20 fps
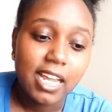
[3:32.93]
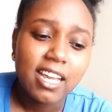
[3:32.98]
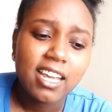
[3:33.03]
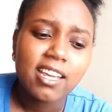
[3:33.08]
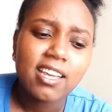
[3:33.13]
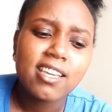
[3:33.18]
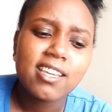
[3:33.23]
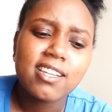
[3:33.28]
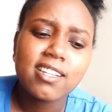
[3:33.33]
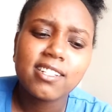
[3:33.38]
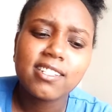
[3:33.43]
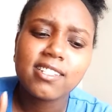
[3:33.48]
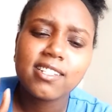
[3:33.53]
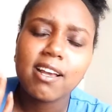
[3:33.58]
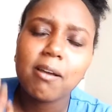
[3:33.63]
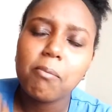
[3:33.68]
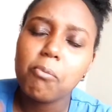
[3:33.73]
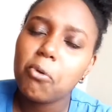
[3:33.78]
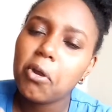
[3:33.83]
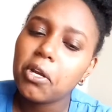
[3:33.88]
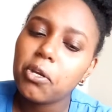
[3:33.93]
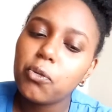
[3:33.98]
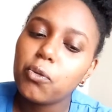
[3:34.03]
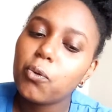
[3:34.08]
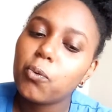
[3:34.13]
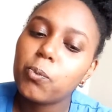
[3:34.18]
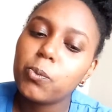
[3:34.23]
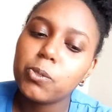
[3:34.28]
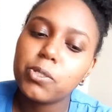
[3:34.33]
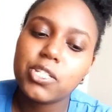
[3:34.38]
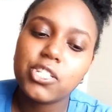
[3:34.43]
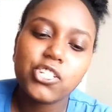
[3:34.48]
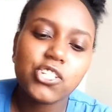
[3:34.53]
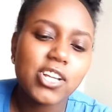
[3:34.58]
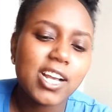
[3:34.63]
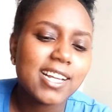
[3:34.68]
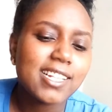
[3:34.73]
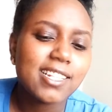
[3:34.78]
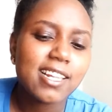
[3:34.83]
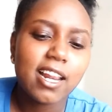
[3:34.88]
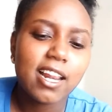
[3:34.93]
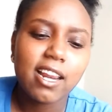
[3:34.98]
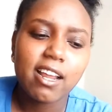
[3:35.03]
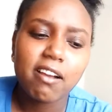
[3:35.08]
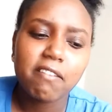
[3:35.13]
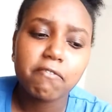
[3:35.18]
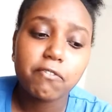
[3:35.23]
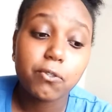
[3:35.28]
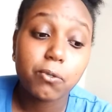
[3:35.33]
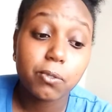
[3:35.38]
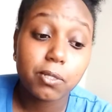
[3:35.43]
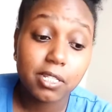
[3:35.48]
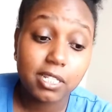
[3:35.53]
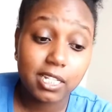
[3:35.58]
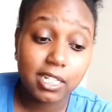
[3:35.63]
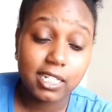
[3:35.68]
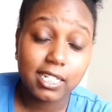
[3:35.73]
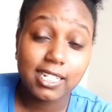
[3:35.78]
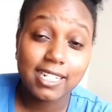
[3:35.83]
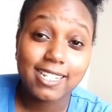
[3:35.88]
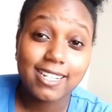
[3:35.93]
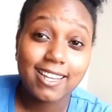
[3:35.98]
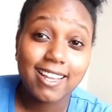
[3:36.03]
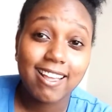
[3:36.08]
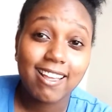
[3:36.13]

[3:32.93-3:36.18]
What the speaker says: He is someone you would just love to sit